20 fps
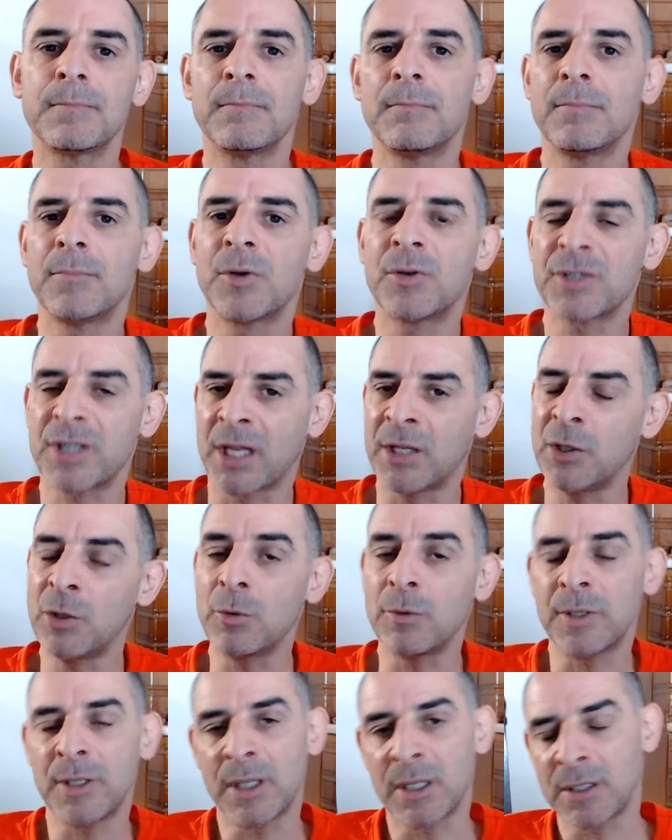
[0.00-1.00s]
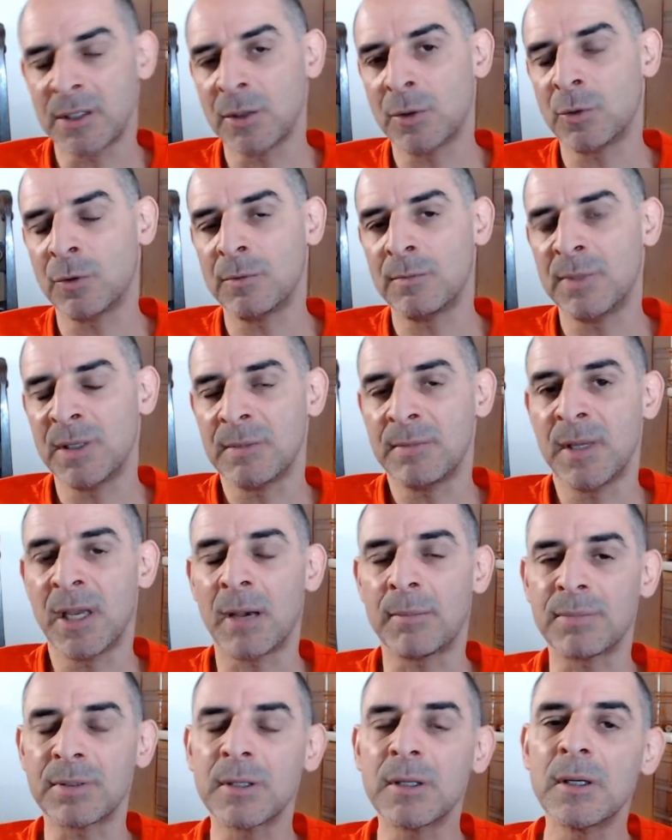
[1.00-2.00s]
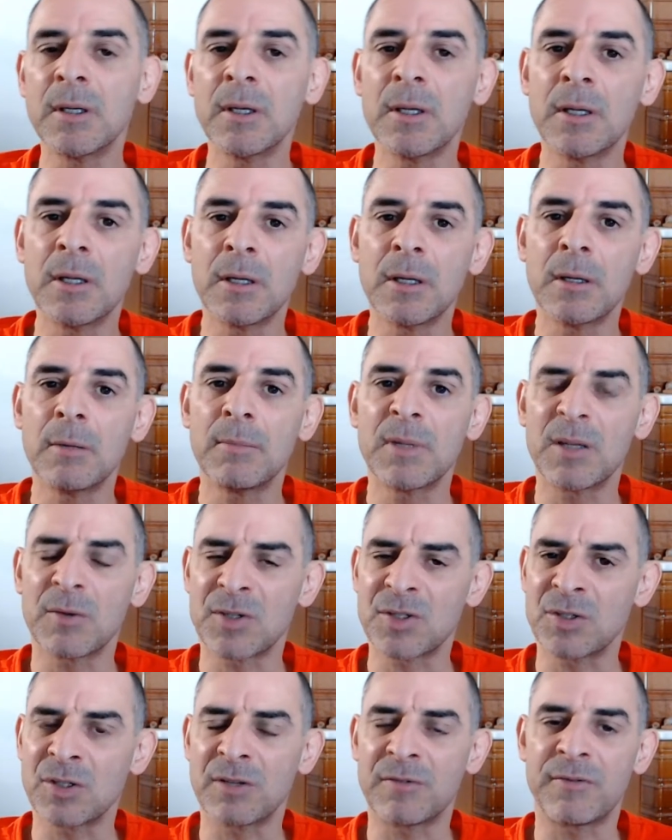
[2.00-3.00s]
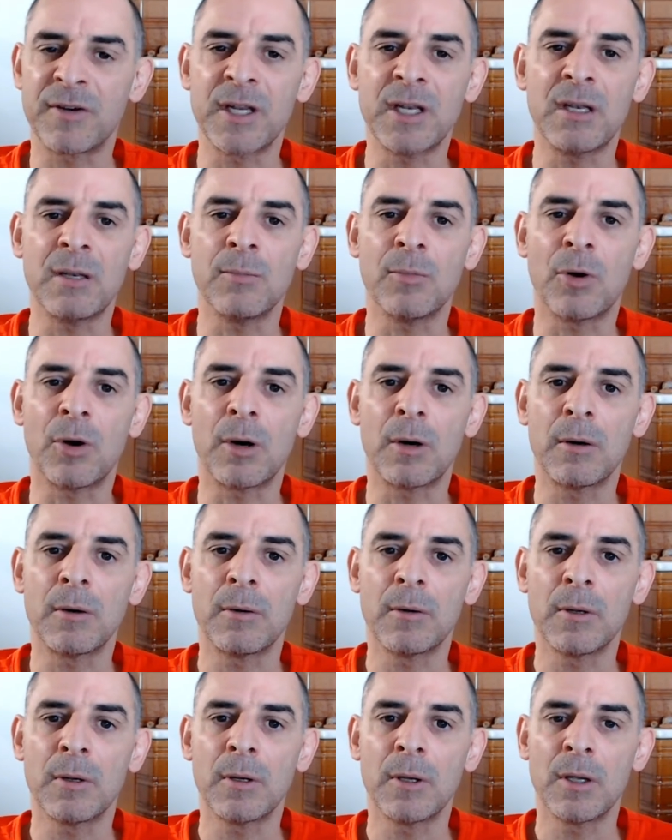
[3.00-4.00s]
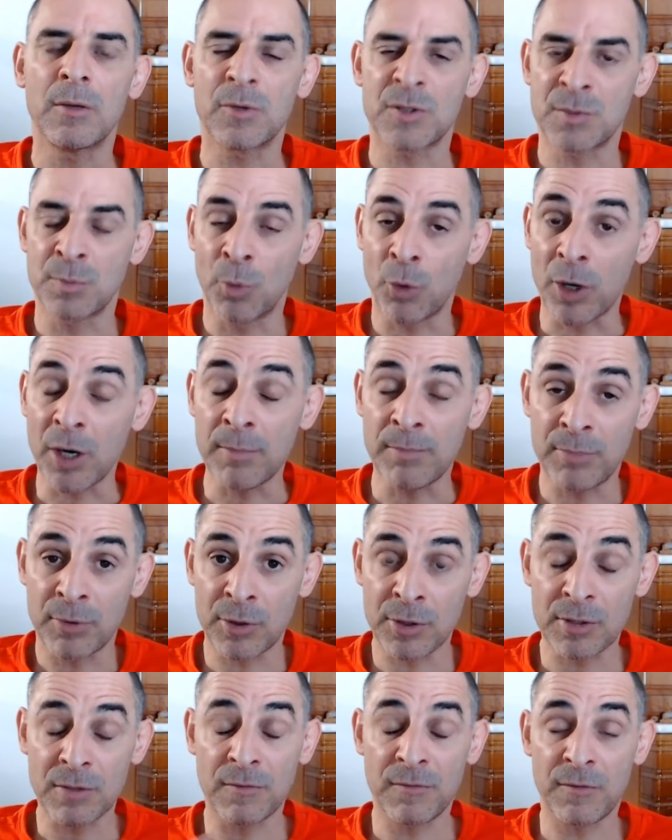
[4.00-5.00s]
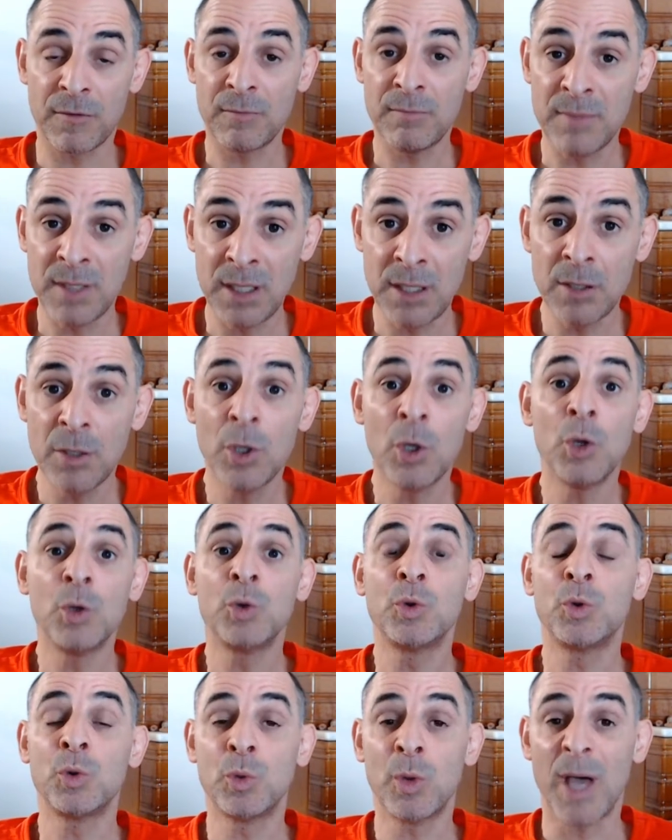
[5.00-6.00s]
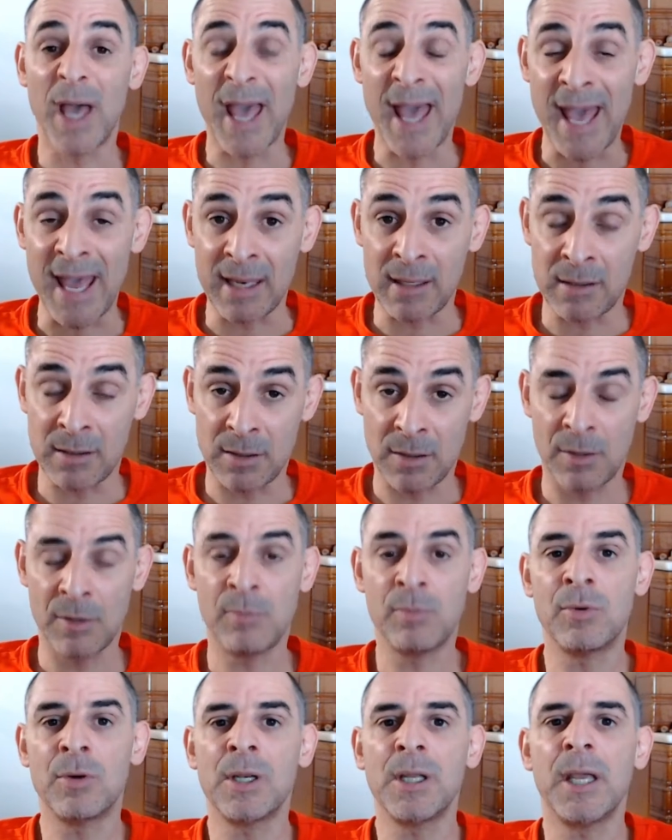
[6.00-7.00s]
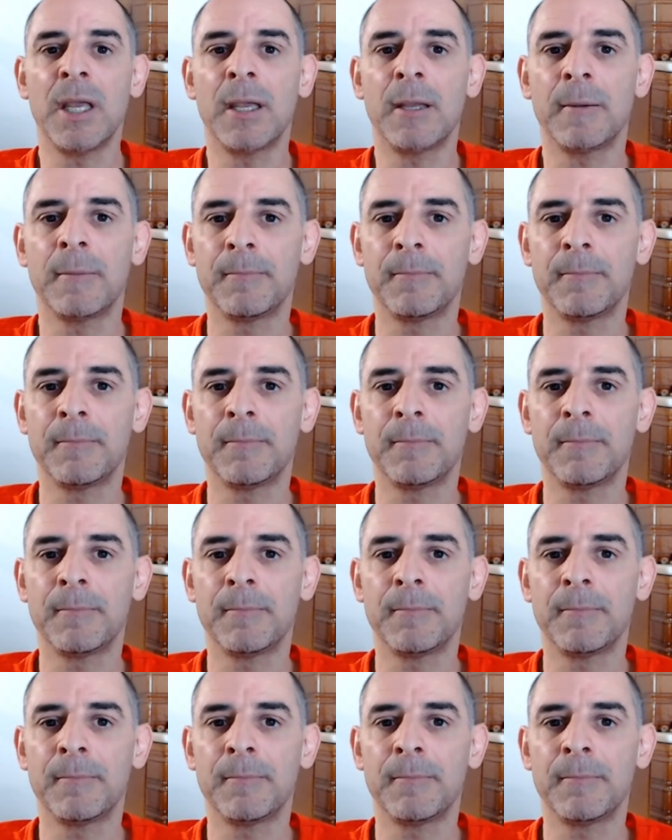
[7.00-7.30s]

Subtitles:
Because I knew that he could beat me up. I was not afraid anymore. It was more important for me to end the bullying.